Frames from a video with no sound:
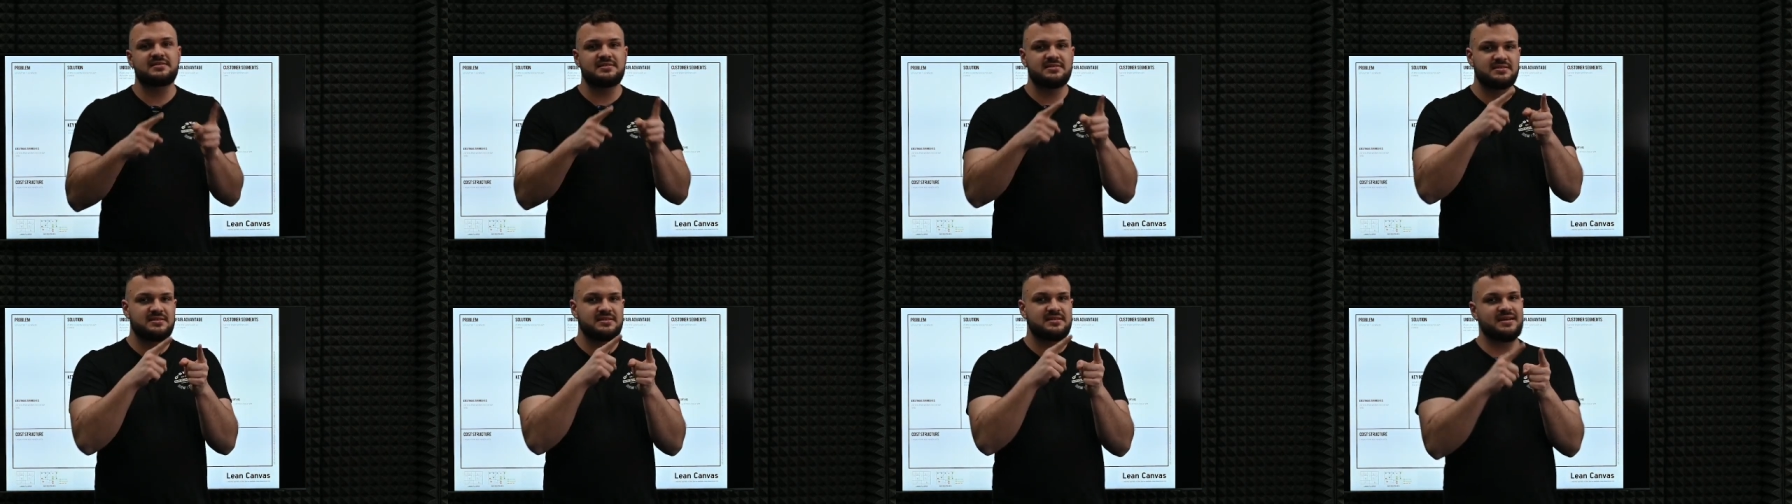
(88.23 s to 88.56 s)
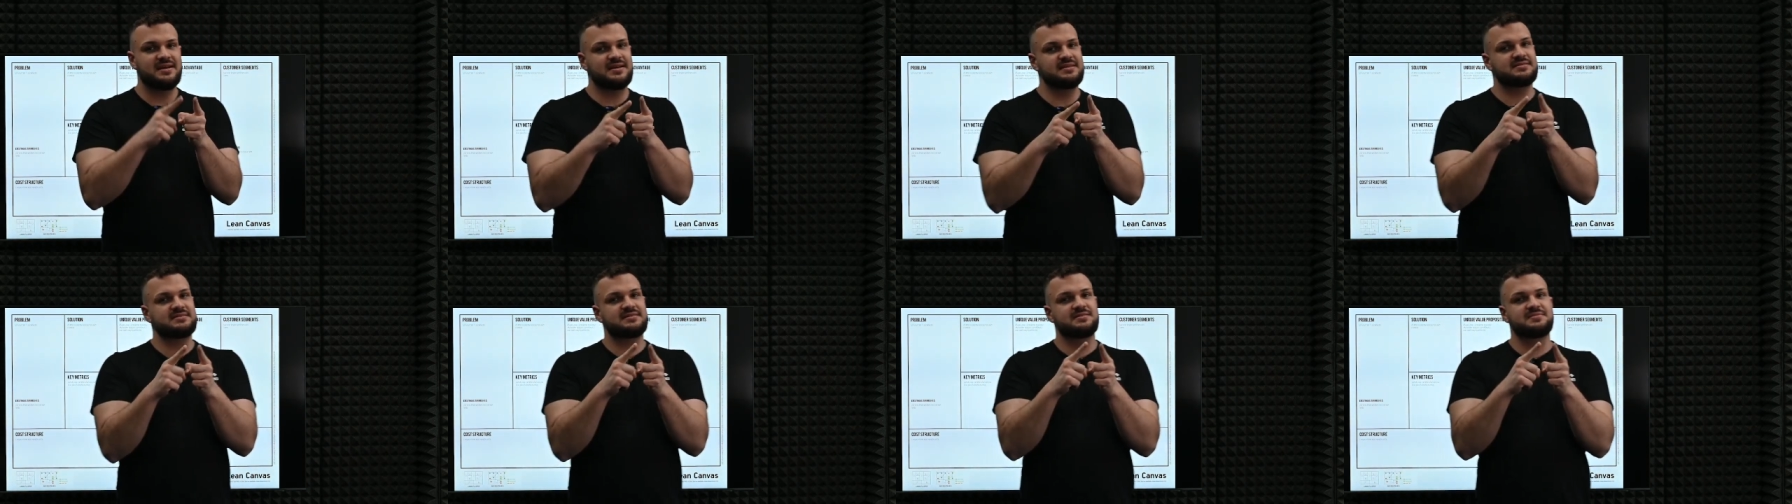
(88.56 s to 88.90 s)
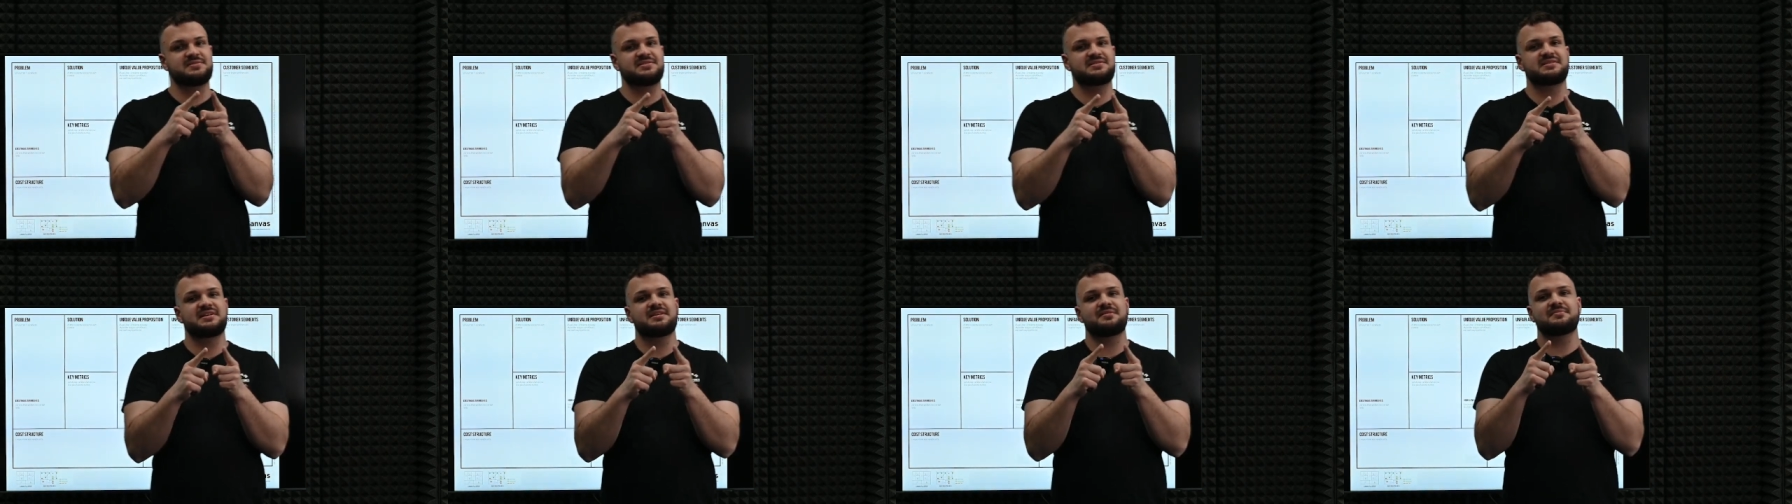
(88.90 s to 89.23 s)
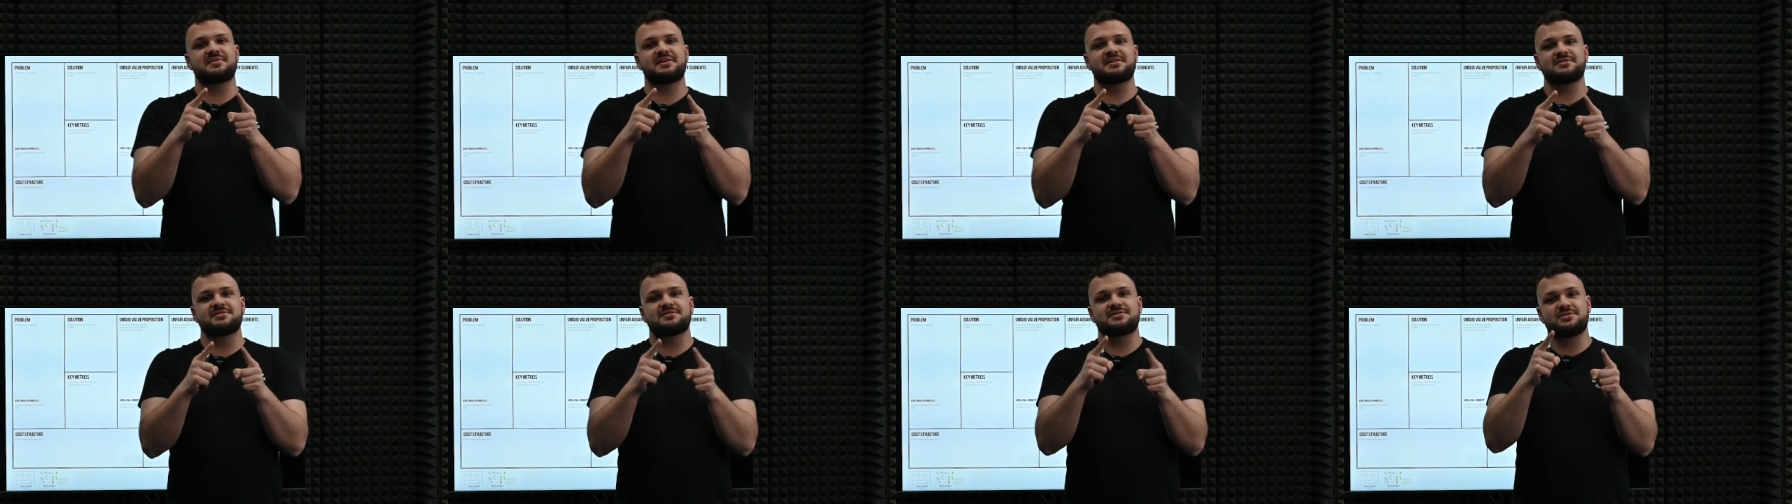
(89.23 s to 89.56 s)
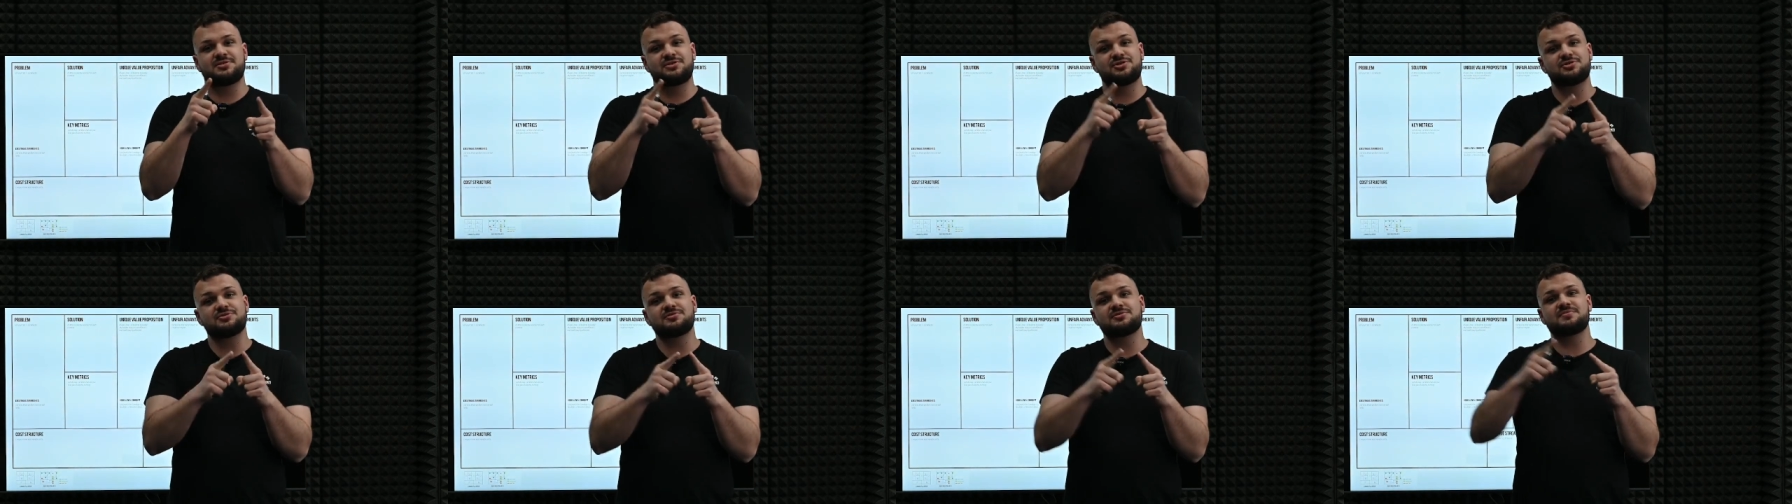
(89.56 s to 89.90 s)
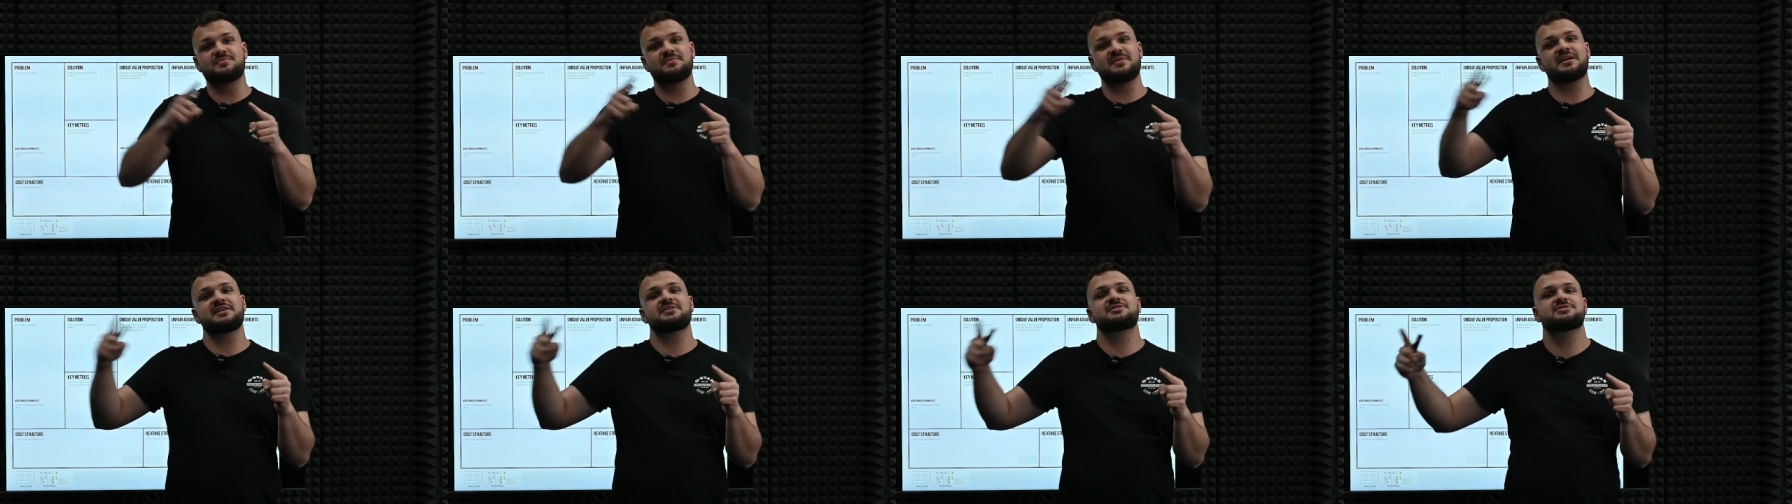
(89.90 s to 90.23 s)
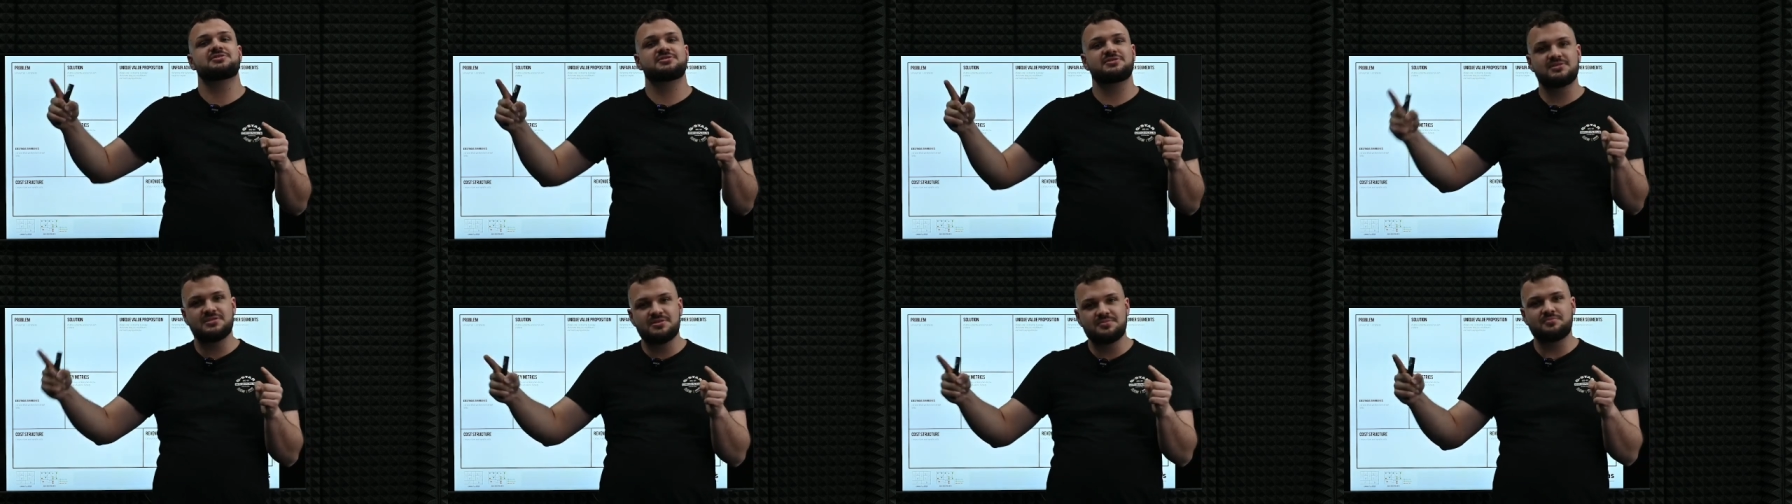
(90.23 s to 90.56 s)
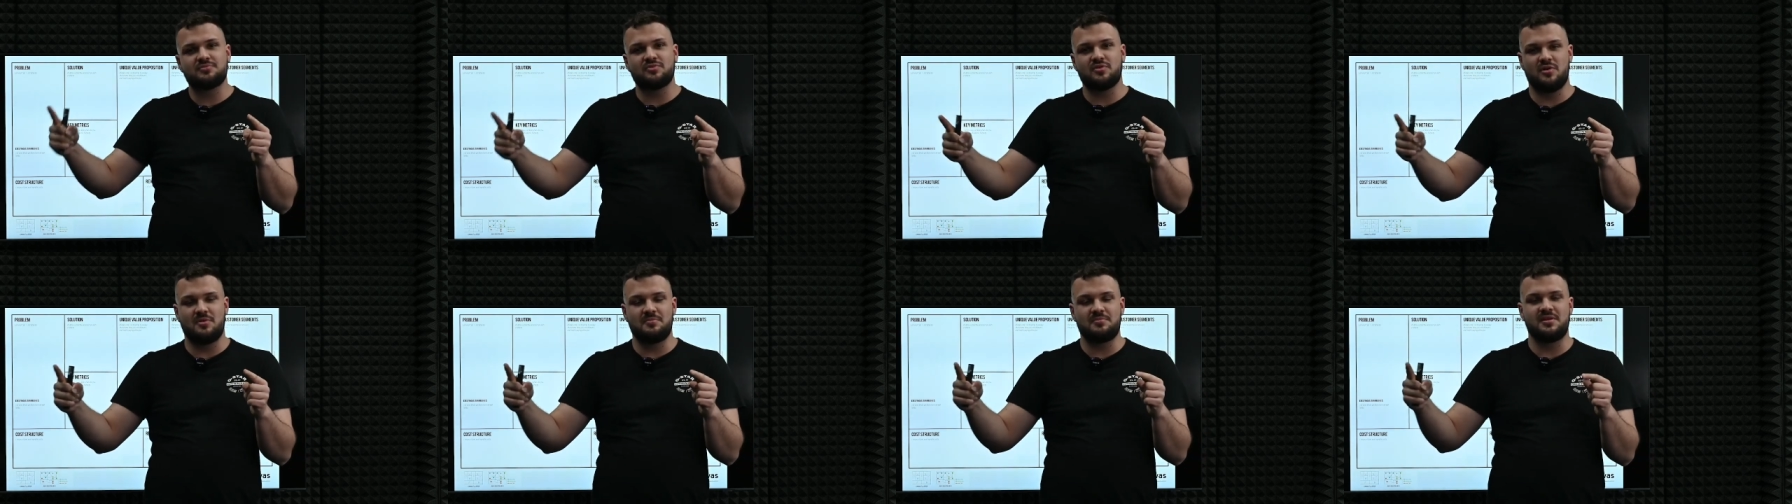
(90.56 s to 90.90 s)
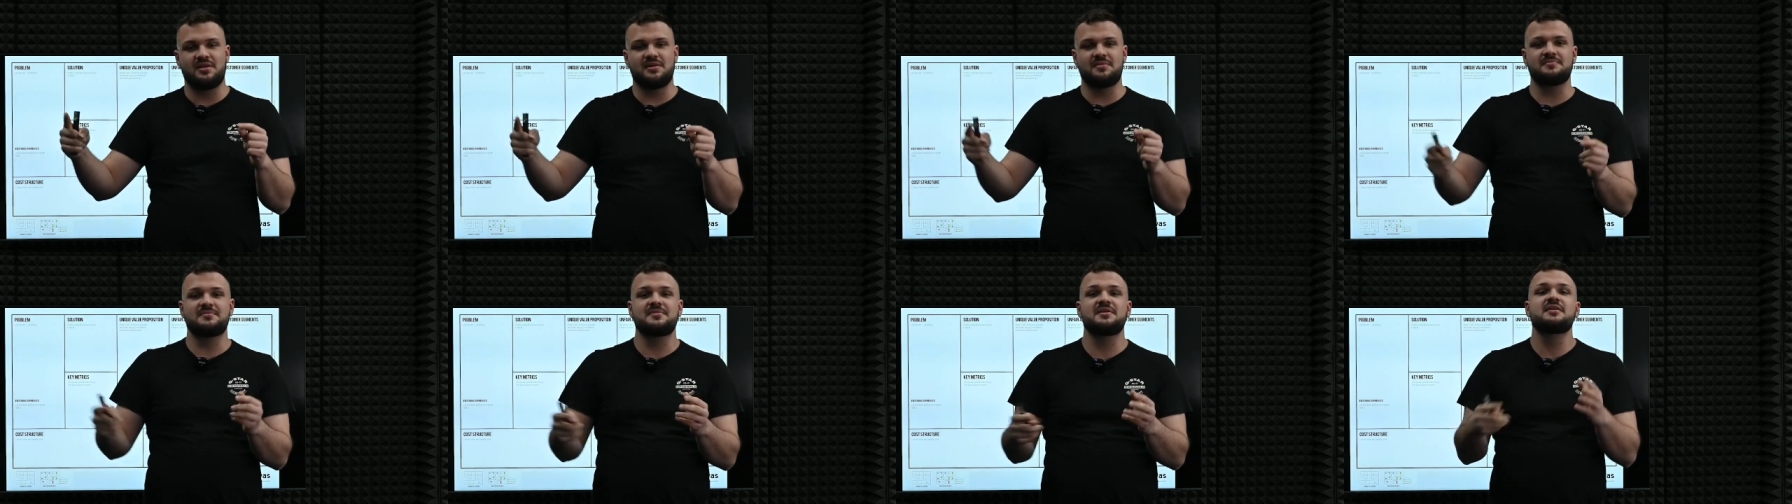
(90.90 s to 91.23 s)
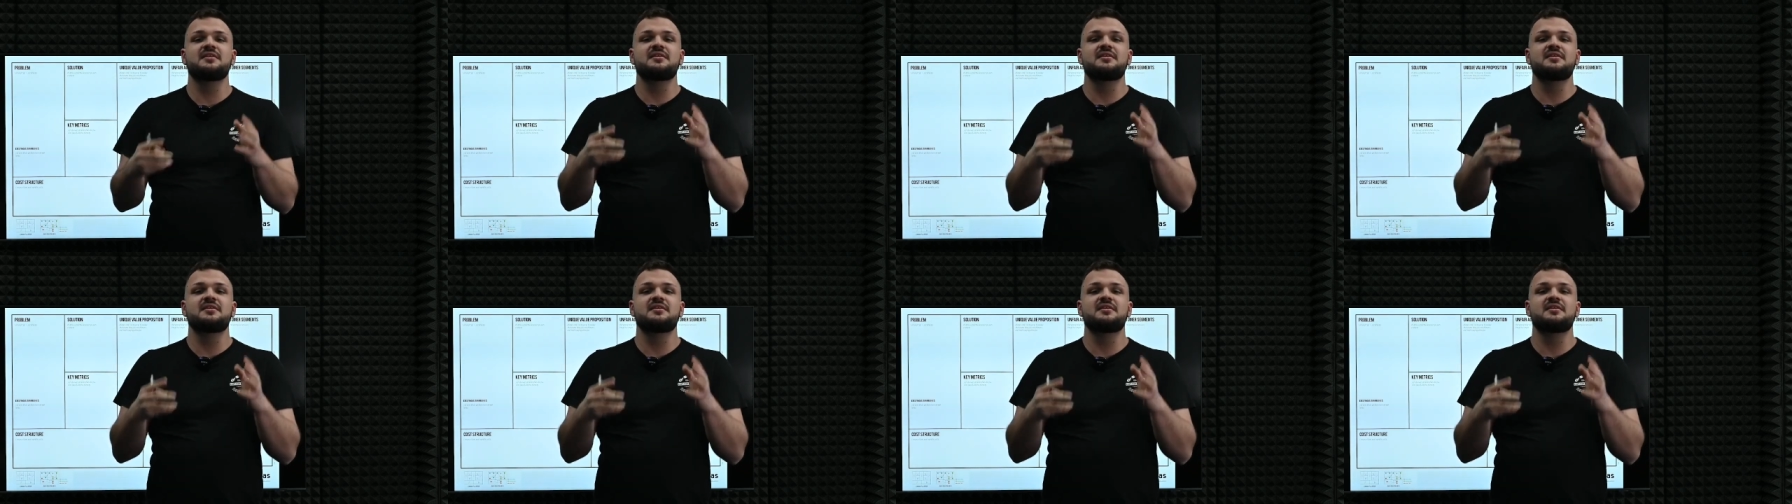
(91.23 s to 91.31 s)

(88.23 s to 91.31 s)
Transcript: the customer segment should match the problem